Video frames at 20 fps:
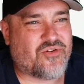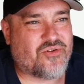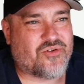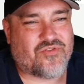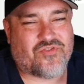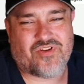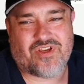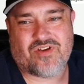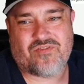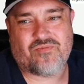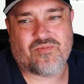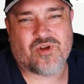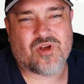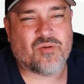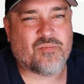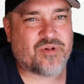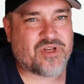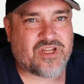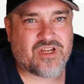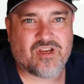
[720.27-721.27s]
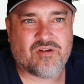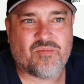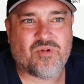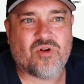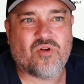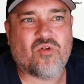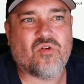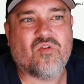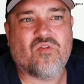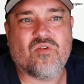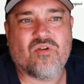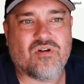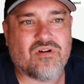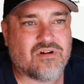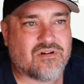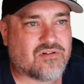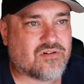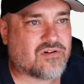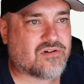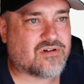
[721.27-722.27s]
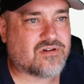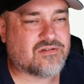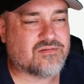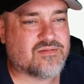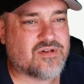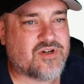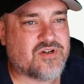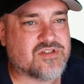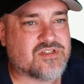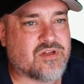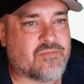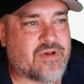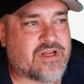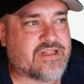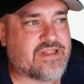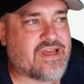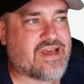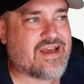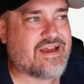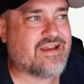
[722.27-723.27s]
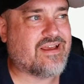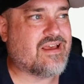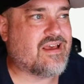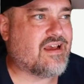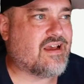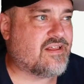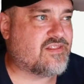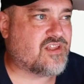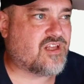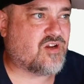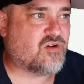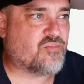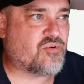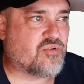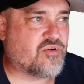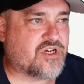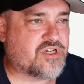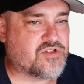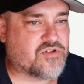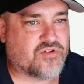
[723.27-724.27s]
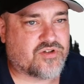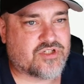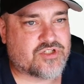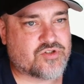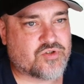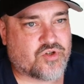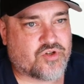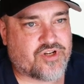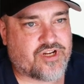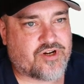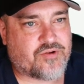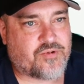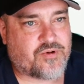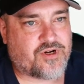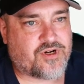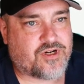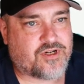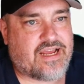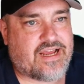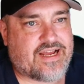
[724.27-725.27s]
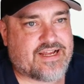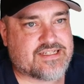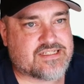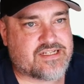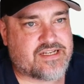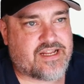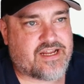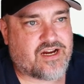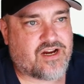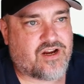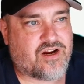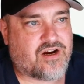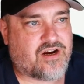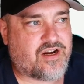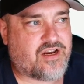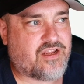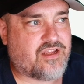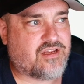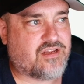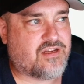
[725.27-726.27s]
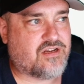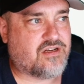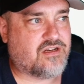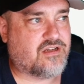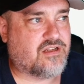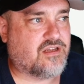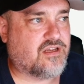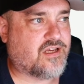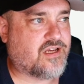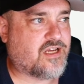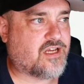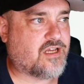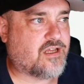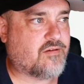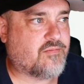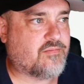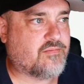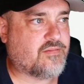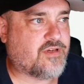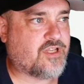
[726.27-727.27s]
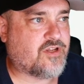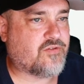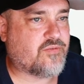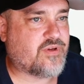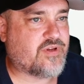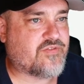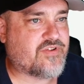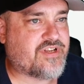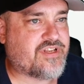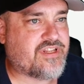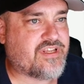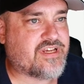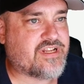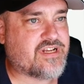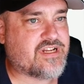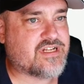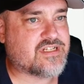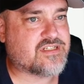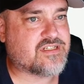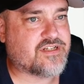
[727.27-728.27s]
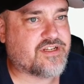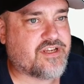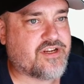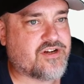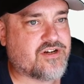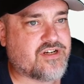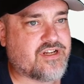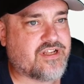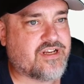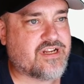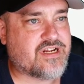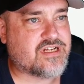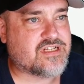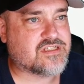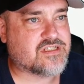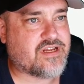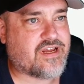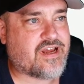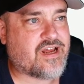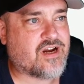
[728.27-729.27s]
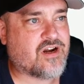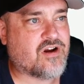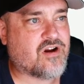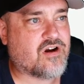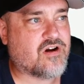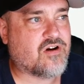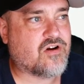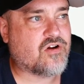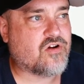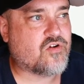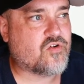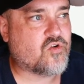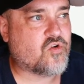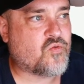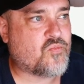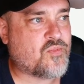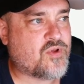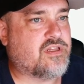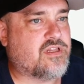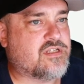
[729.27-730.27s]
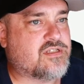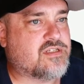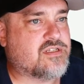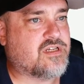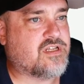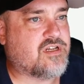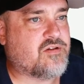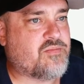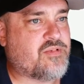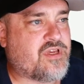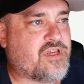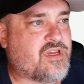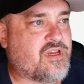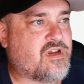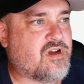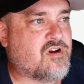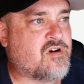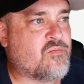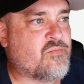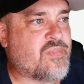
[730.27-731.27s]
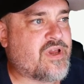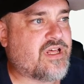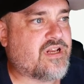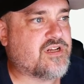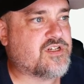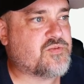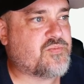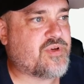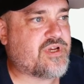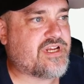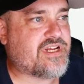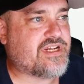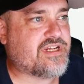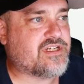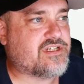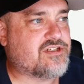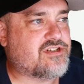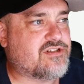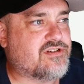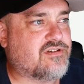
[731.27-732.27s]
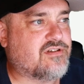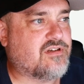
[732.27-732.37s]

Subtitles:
if you have company coming over or something like that. And then a parental control network. How's Net Guardian? We have a DNS, secure DNS, AdGuard Home. This is going to be our manage page.